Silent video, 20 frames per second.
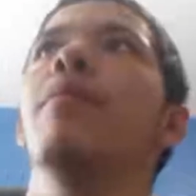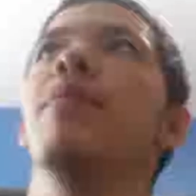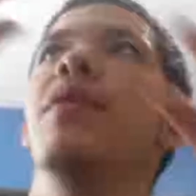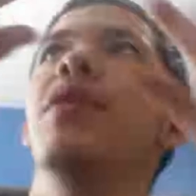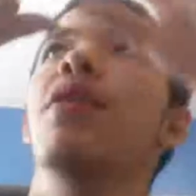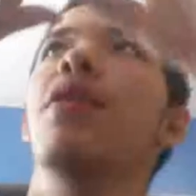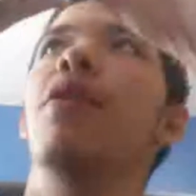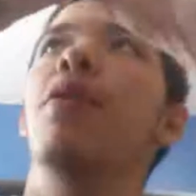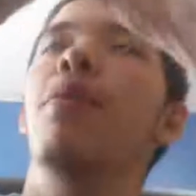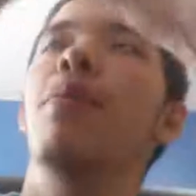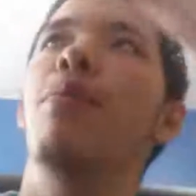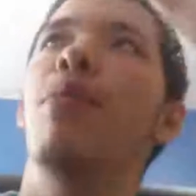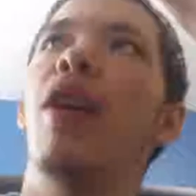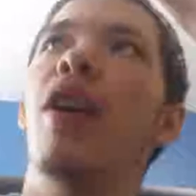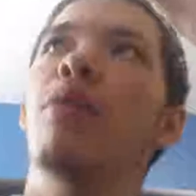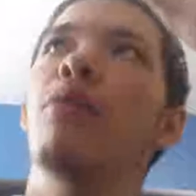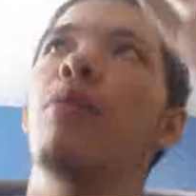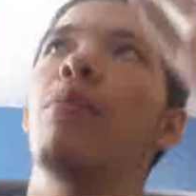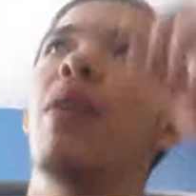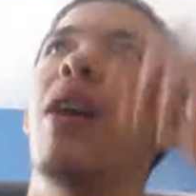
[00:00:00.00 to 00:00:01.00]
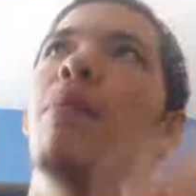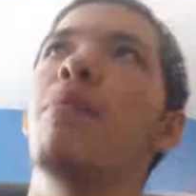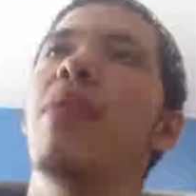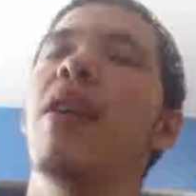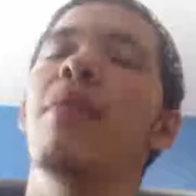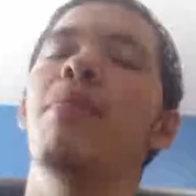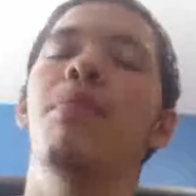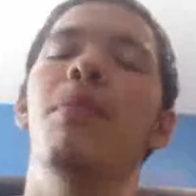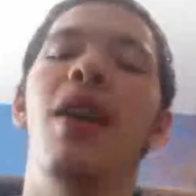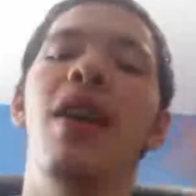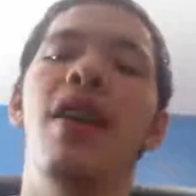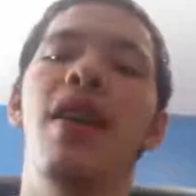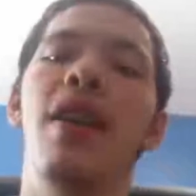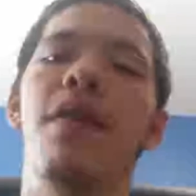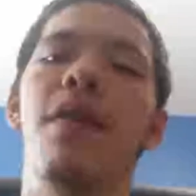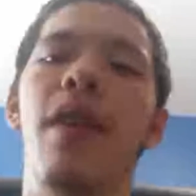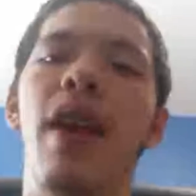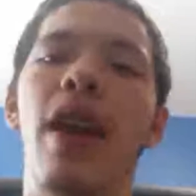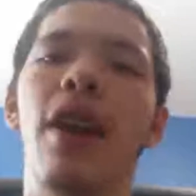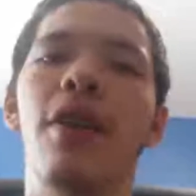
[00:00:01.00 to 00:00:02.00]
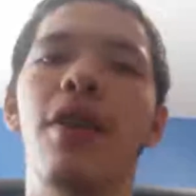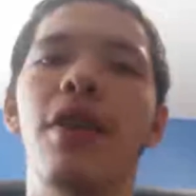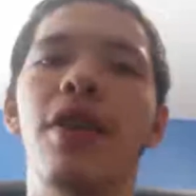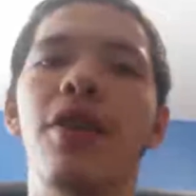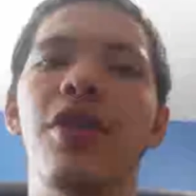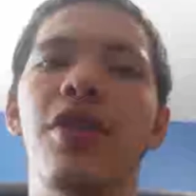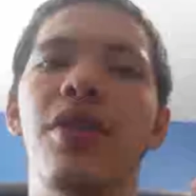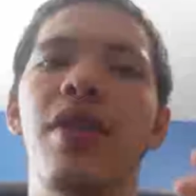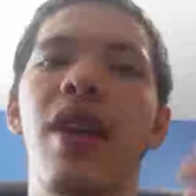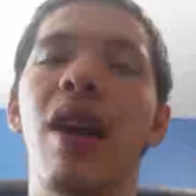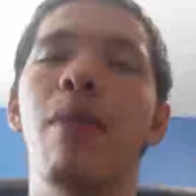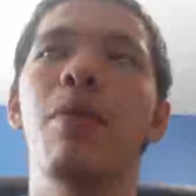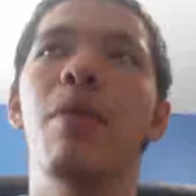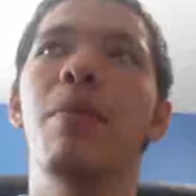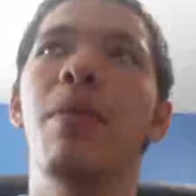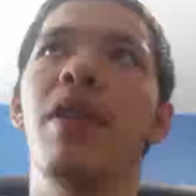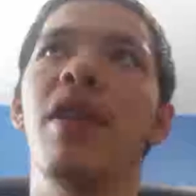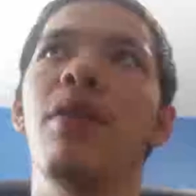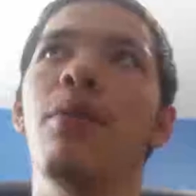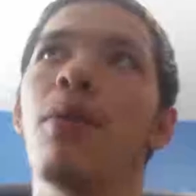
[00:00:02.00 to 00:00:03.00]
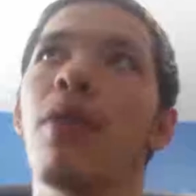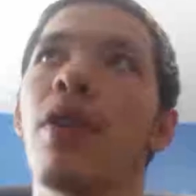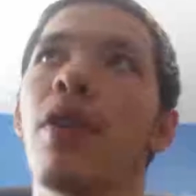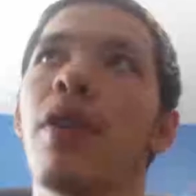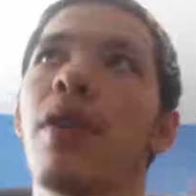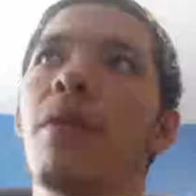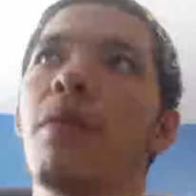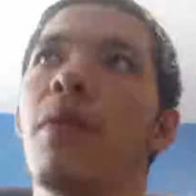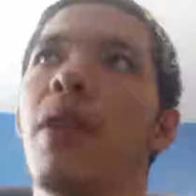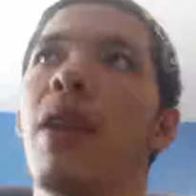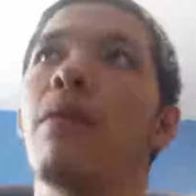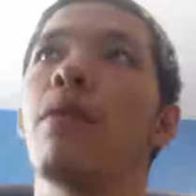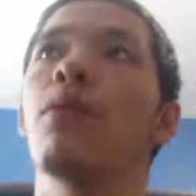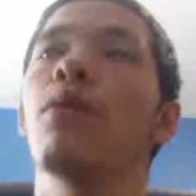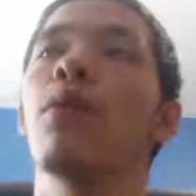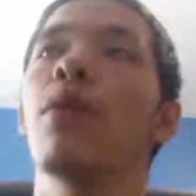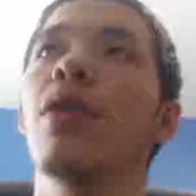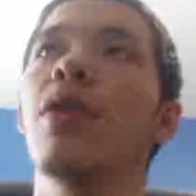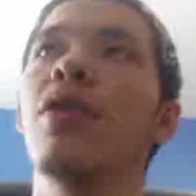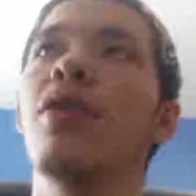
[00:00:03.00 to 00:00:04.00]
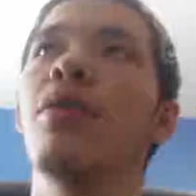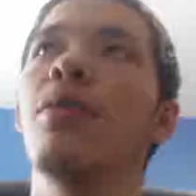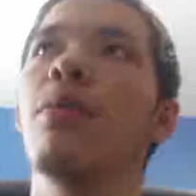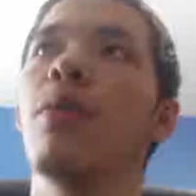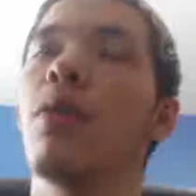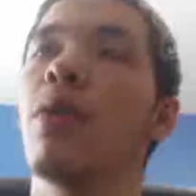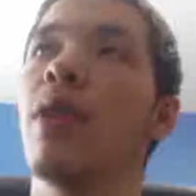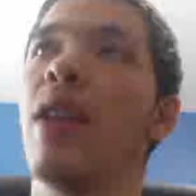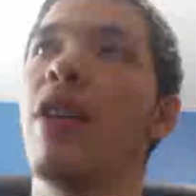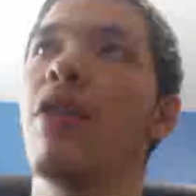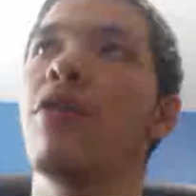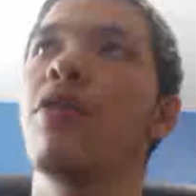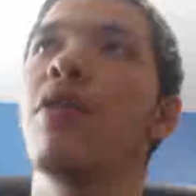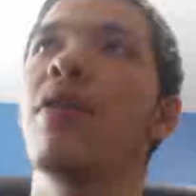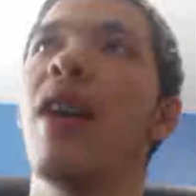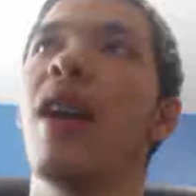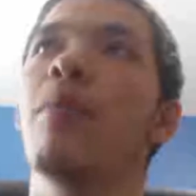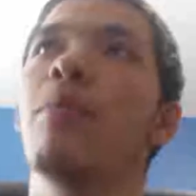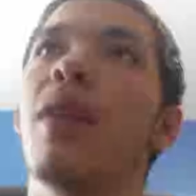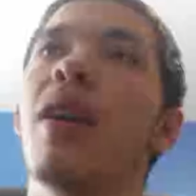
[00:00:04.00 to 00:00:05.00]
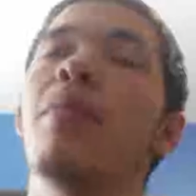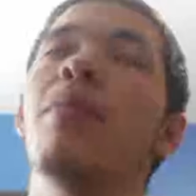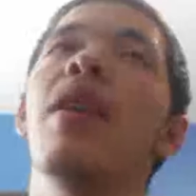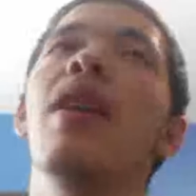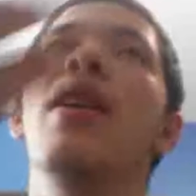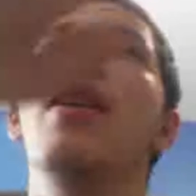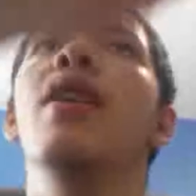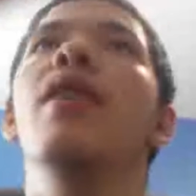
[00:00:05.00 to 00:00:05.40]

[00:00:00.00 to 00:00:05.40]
this little bar will pop up. And in there, you can just type up a new word. And whatever words you or letters you type up,